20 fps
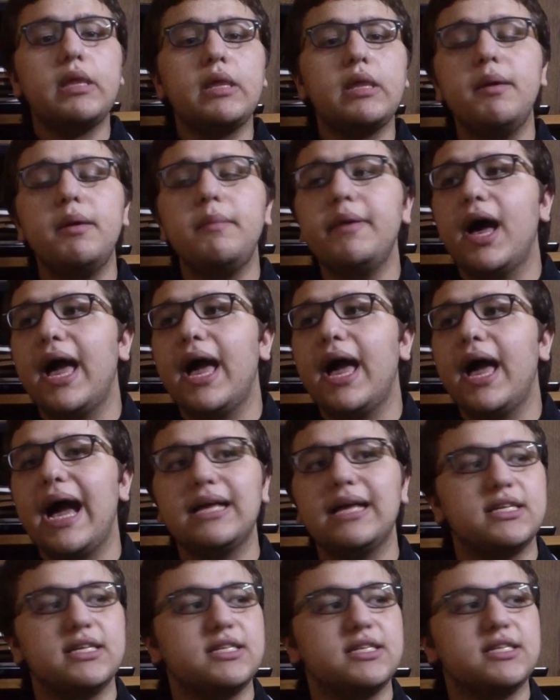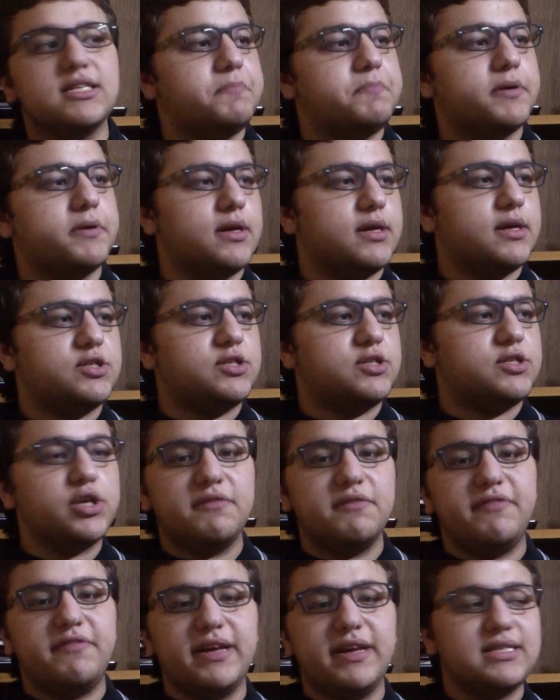Maybe I had a certain
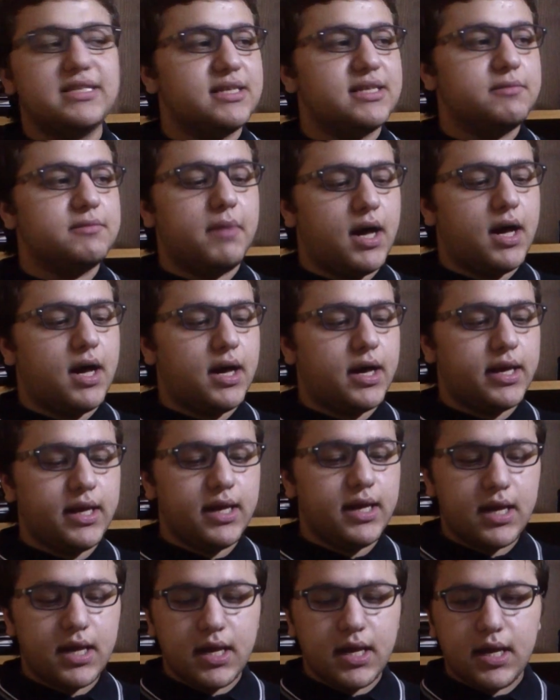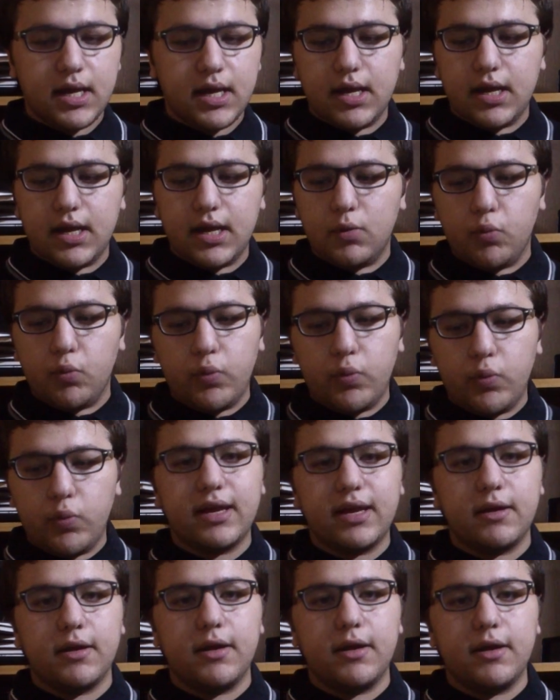event in my
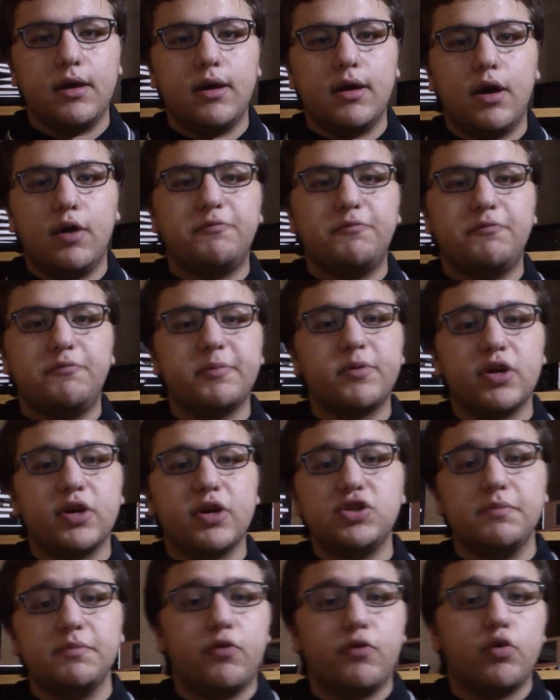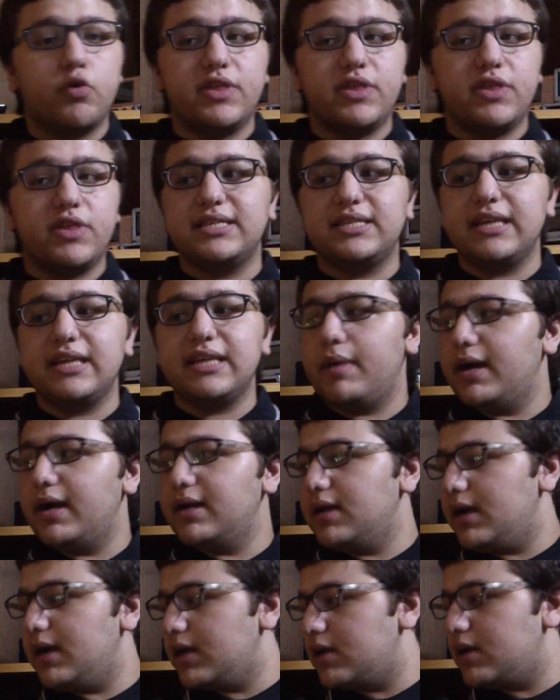week of preparation for the exam.
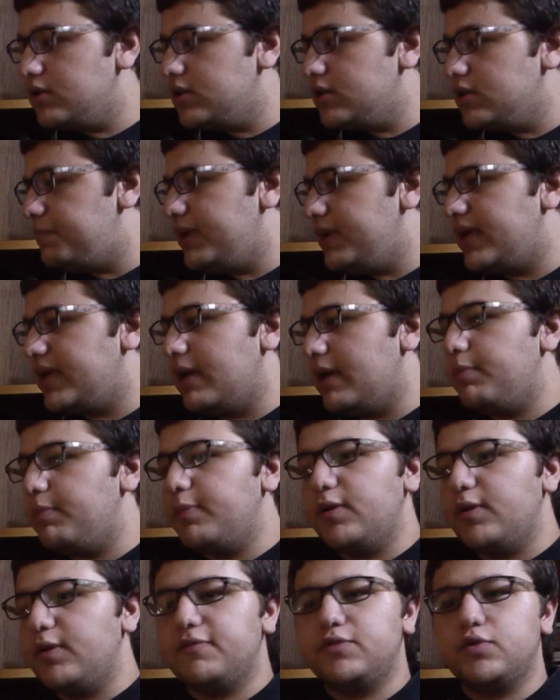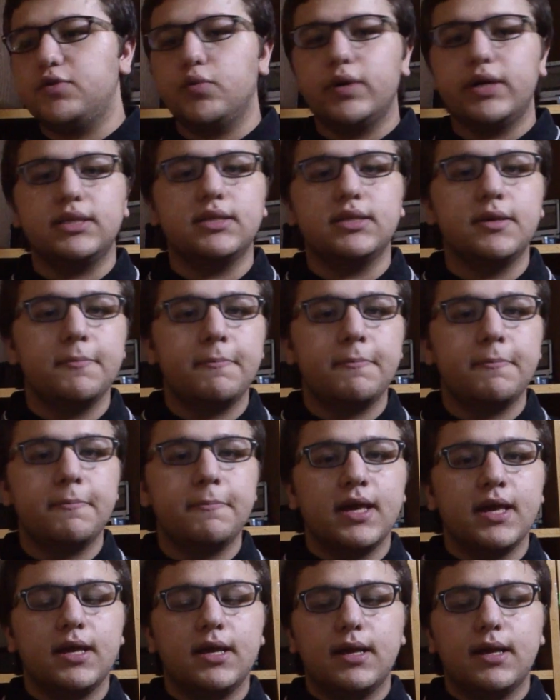I couldn't be capable of doing
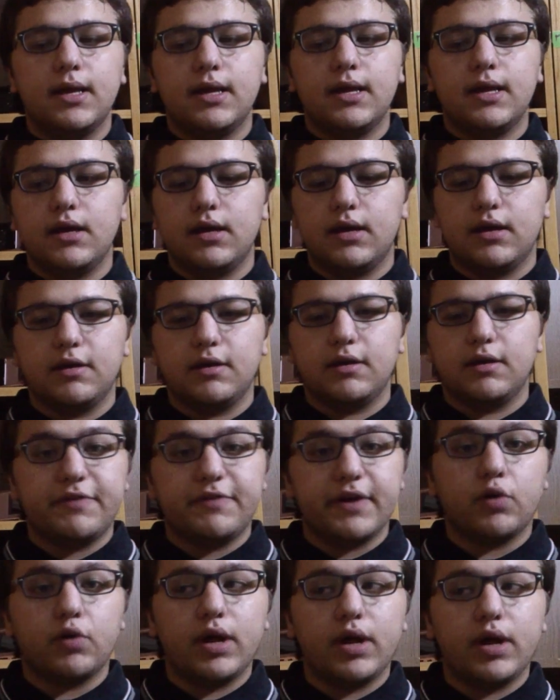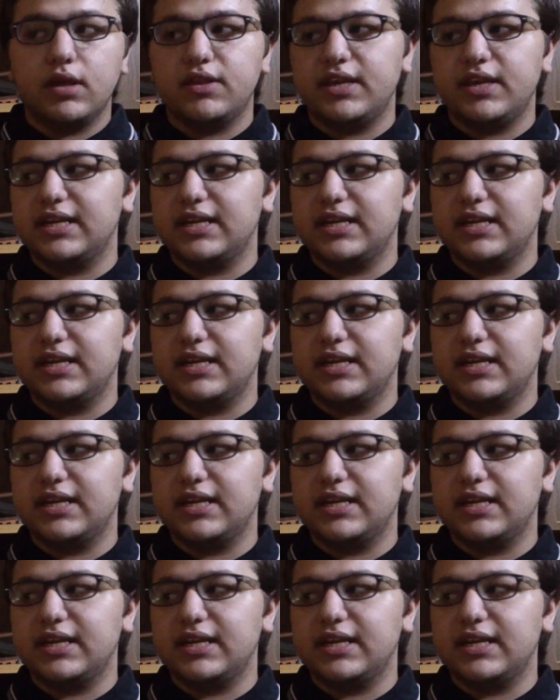very well on the